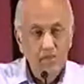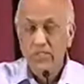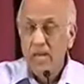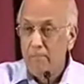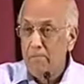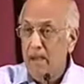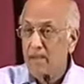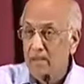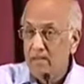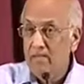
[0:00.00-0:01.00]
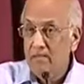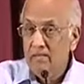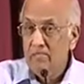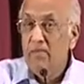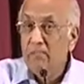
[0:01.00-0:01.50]
you snap back at
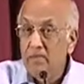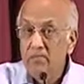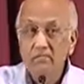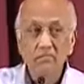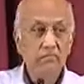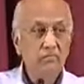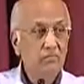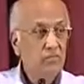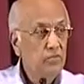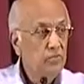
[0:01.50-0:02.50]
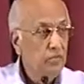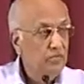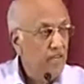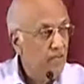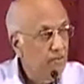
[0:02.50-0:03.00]
people who
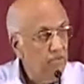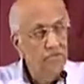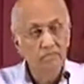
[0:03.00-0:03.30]
upset you?